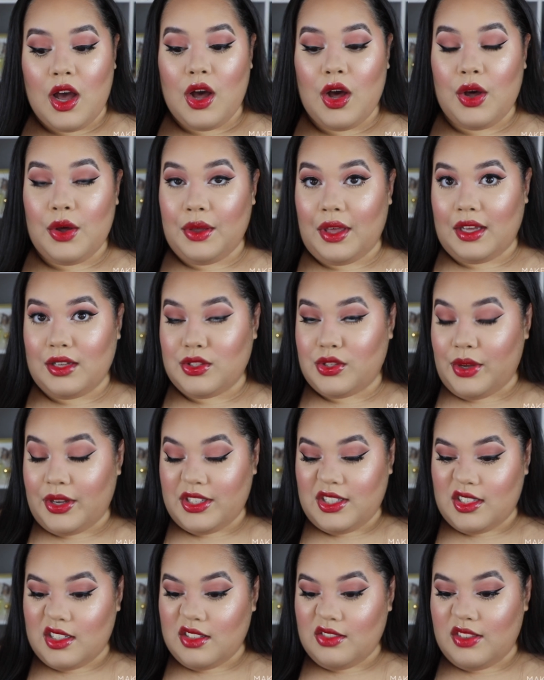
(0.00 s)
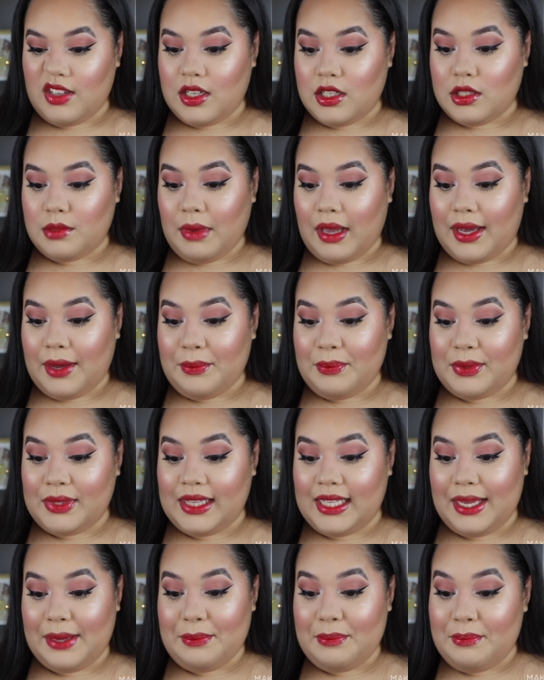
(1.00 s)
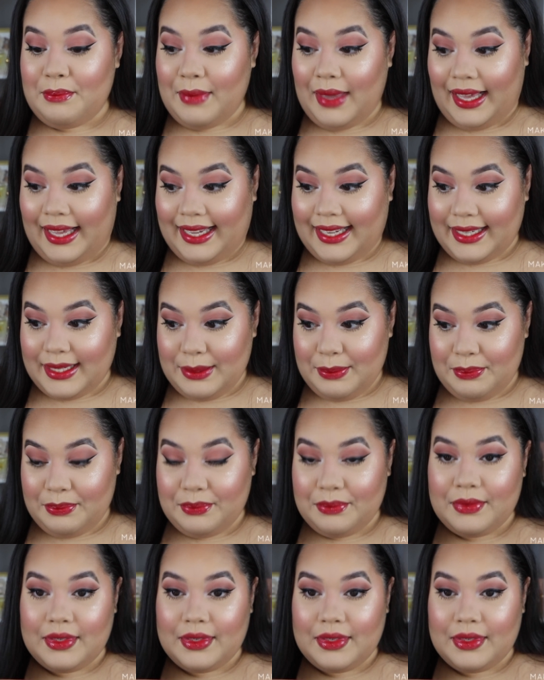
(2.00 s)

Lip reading: Okay, so I just finished my complete makeup.